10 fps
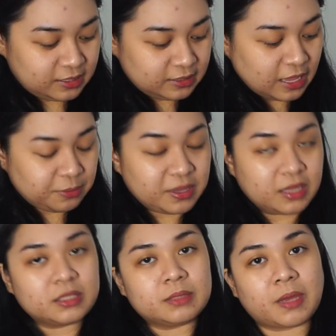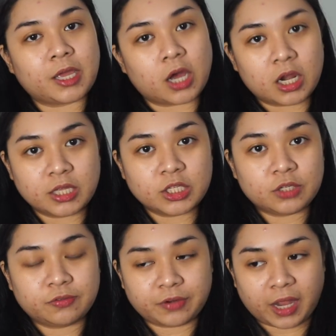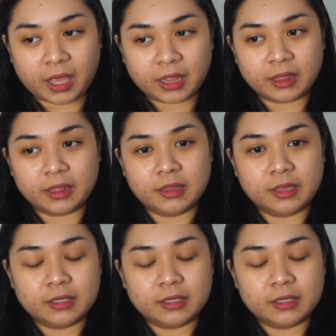Debbie is my college friend.